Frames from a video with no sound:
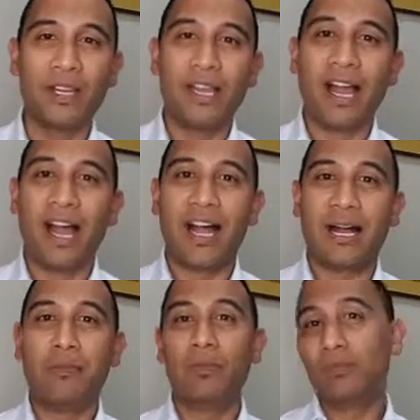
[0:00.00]

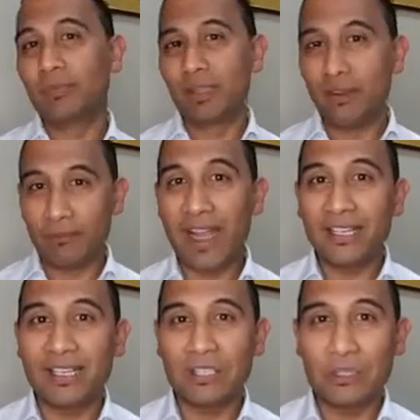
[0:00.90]
An
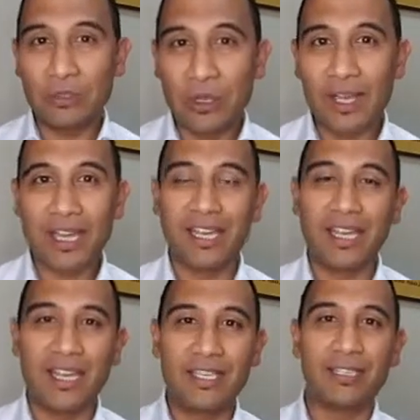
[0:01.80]
advantage to do that
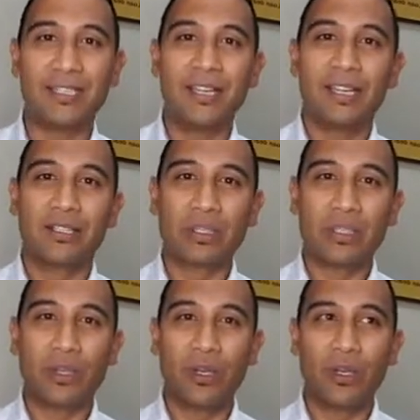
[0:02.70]
is
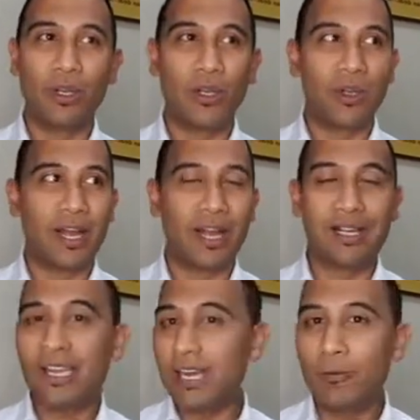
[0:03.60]
to getting